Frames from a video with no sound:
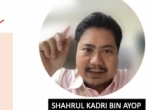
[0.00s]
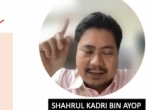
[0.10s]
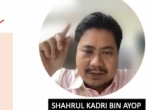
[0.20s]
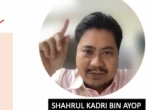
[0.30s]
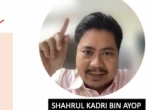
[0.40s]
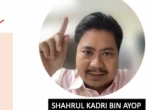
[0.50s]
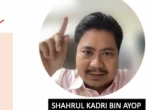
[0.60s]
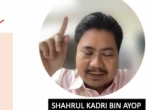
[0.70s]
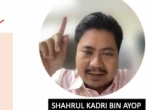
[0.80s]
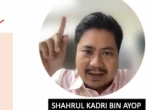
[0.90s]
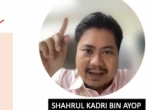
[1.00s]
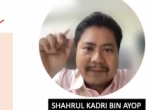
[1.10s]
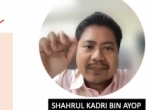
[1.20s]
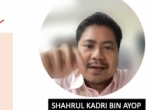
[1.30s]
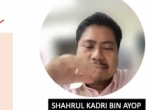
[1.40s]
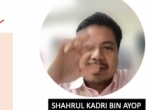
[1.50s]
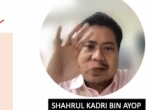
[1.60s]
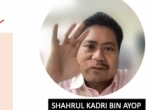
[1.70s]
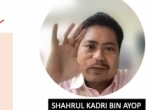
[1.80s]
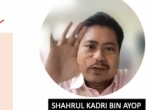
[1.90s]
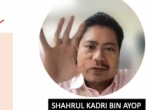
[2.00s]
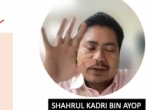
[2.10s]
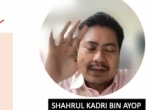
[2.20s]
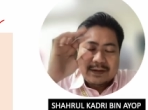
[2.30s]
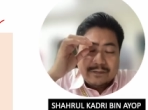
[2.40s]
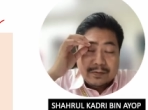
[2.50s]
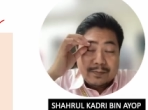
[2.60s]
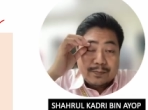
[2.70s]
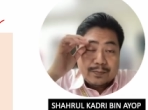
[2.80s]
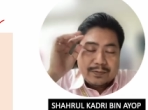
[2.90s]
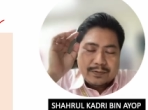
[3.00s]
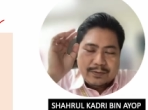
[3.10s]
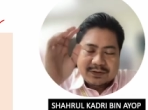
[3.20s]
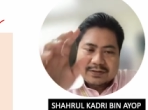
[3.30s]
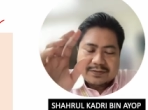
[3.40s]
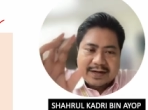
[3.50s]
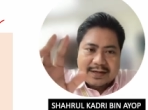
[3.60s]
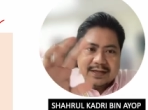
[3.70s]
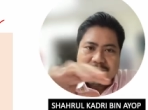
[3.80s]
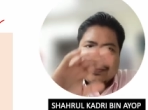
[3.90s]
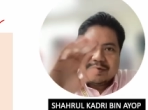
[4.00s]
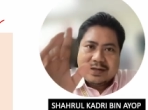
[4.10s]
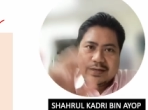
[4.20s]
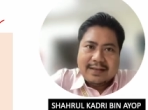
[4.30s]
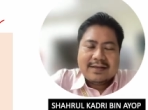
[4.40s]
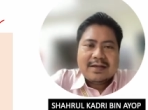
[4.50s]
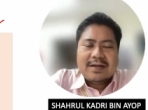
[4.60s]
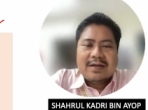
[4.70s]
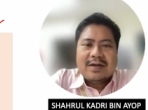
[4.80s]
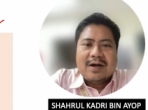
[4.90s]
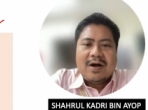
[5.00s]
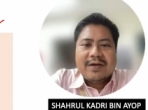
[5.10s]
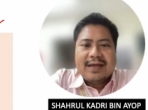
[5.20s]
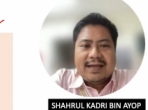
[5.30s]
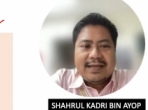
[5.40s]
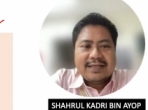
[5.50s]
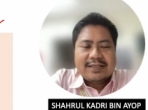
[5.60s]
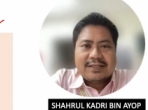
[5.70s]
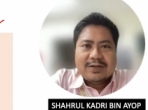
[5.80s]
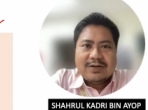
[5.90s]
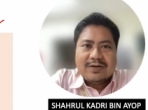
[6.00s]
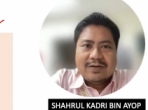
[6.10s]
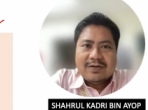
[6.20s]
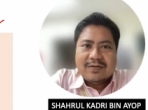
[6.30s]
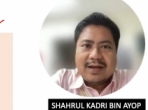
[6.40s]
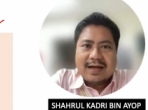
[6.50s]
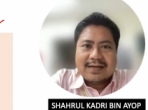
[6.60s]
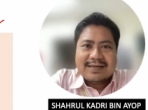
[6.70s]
units there. But if you use the radian, you don't need it. Okay, so good luck.